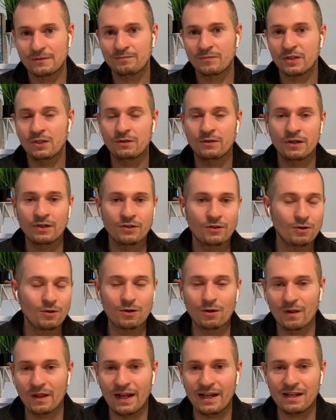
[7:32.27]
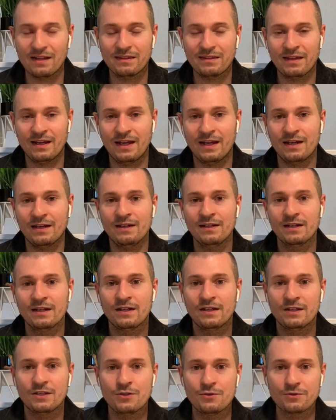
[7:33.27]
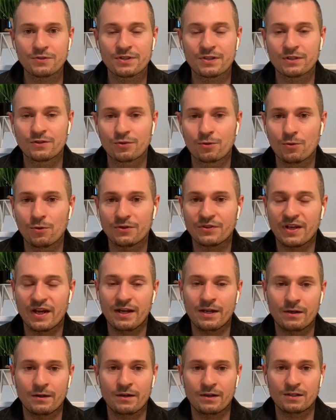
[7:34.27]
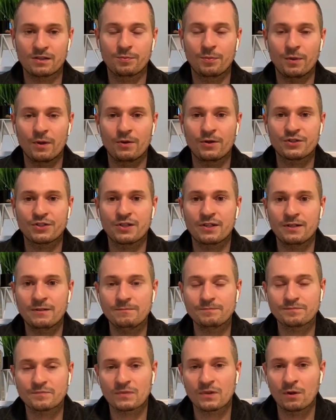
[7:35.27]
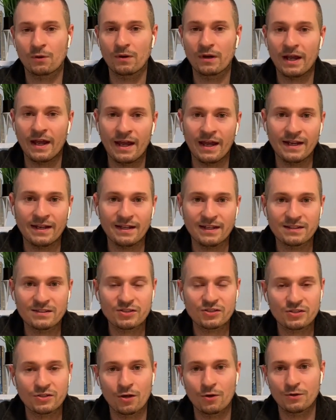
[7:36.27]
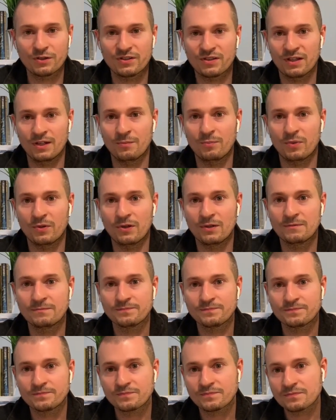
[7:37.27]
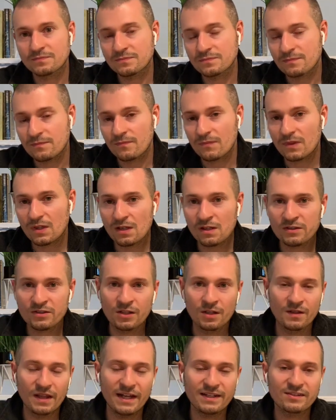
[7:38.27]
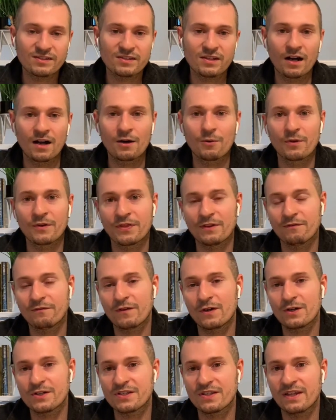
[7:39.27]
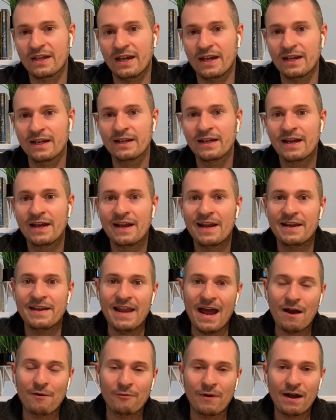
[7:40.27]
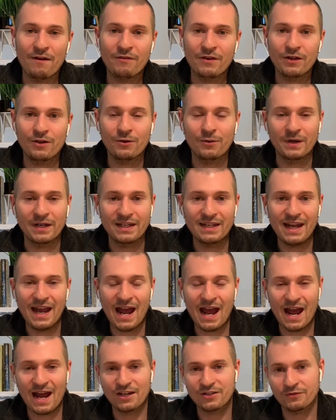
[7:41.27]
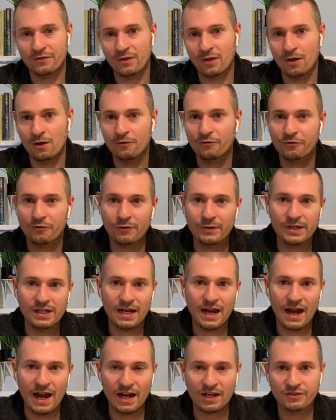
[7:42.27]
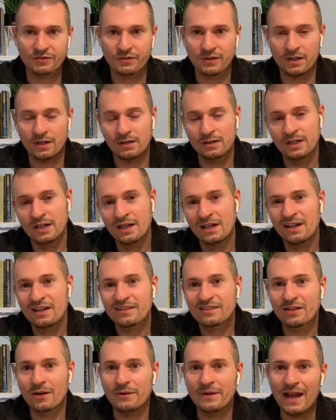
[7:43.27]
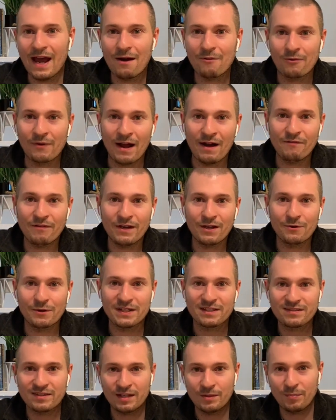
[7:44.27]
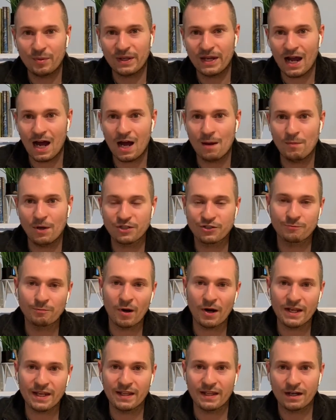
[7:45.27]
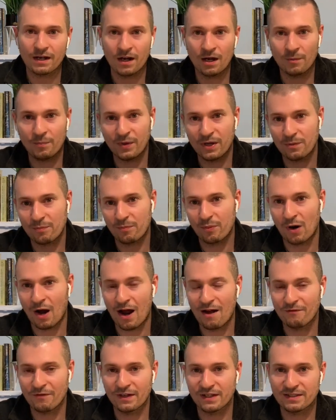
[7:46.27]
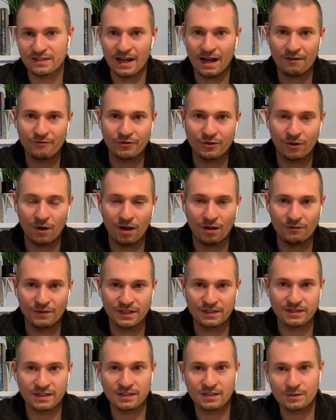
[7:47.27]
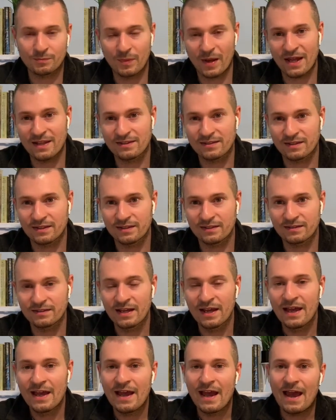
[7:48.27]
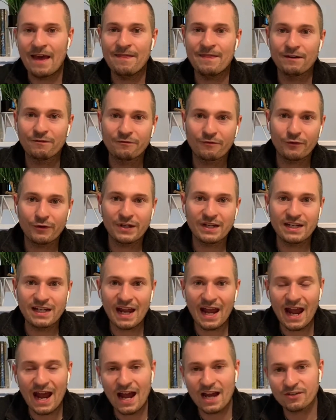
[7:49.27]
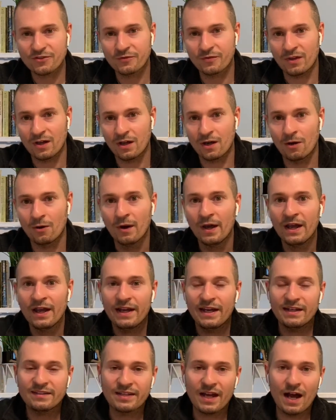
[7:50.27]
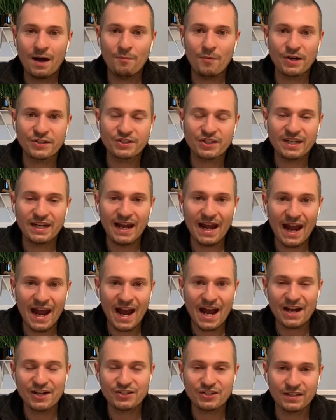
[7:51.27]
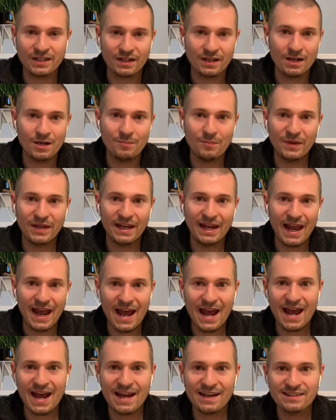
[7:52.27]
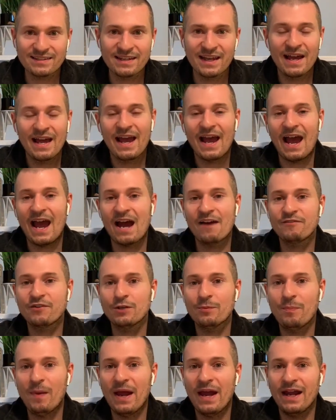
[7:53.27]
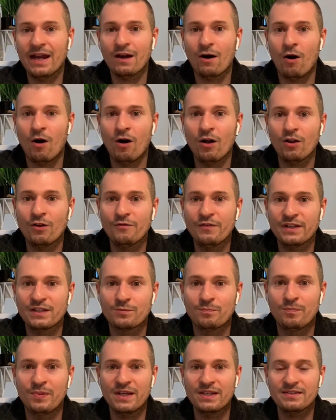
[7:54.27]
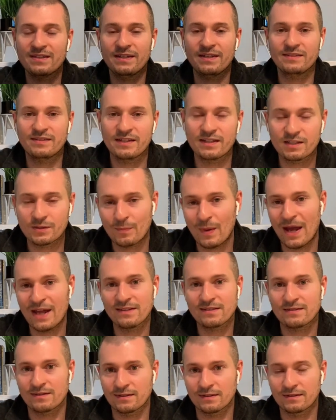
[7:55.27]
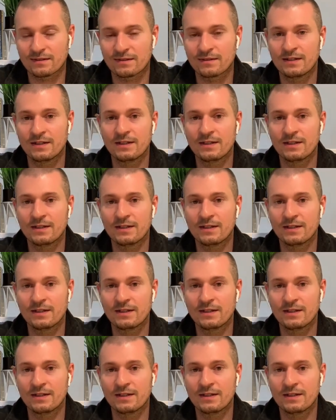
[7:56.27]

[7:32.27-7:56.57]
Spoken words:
You can Google anything, use the tools at your exposure, and it's so simple. So let's start with the first thing, net revenue and cash flow, free cash flow. So net revenue is simply how much money the company profits after all of its expenses, and the free cash flow is how much cash the company has after paying all of its business expenses.